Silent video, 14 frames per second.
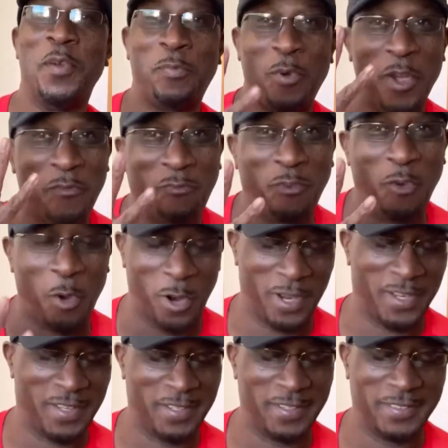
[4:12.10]
Point four,
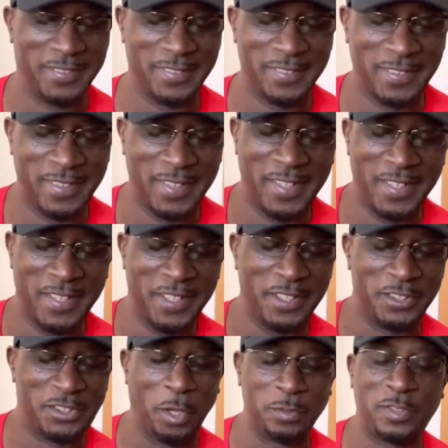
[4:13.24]

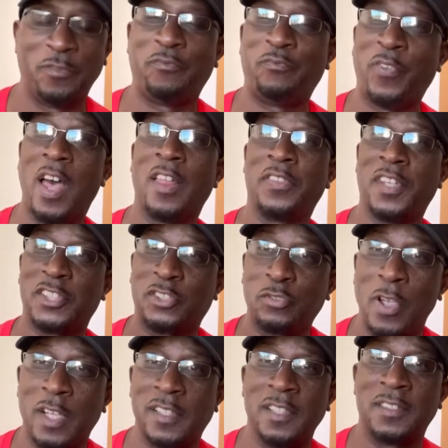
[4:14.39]
Joseph followed the
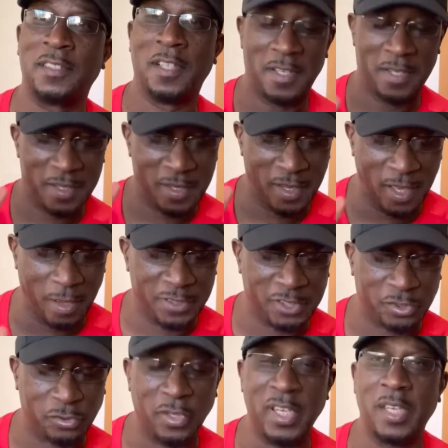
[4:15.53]
instructions of
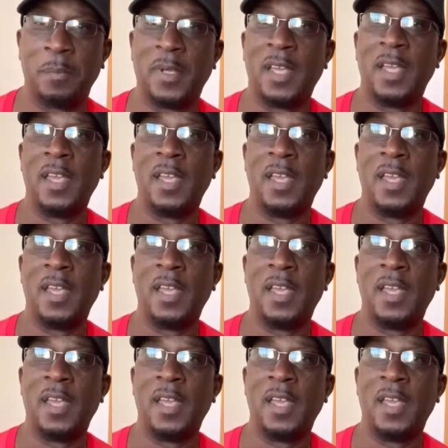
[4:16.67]
his dream.